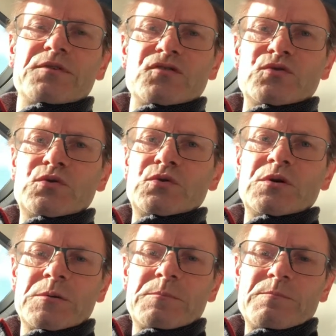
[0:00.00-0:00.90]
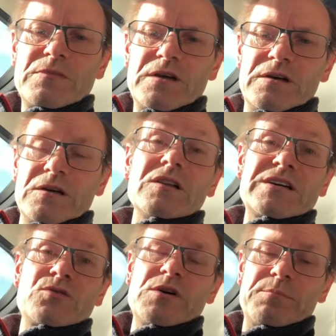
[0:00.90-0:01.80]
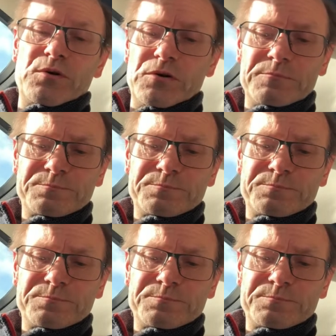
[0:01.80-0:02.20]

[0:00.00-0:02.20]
to Glasgow Airport.